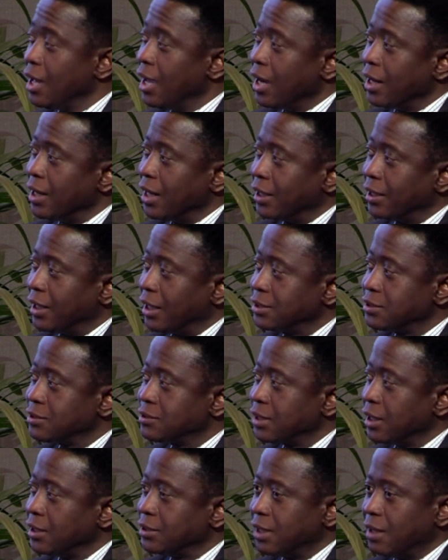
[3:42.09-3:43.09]
and
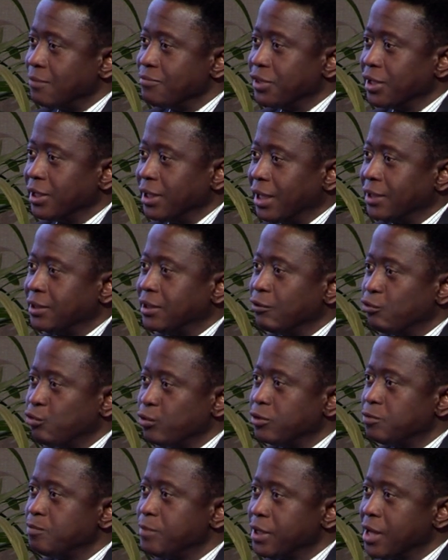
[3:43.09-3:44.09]
that's something that if we're
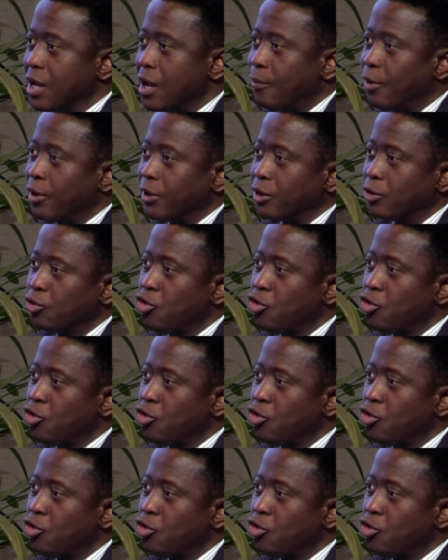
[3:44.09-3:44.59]
speaking about the